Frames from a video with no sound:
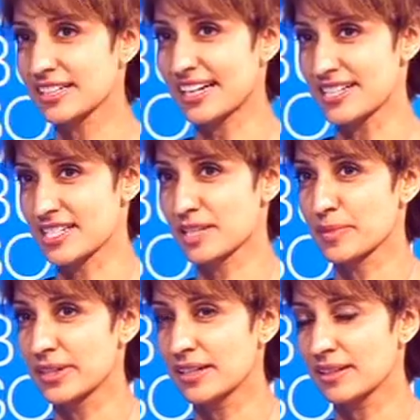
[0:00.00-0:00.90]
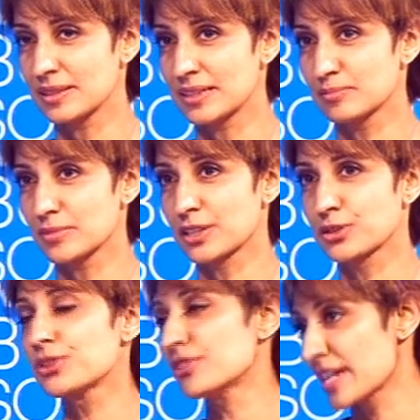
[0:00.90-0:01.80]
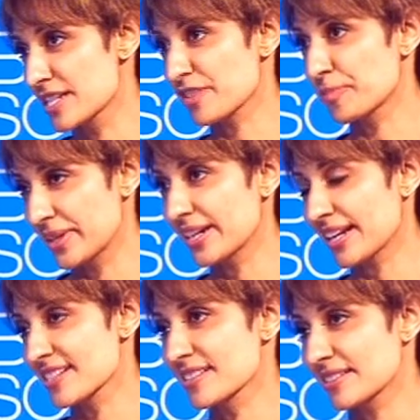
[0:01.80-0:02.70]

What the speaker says: the customer a good range of products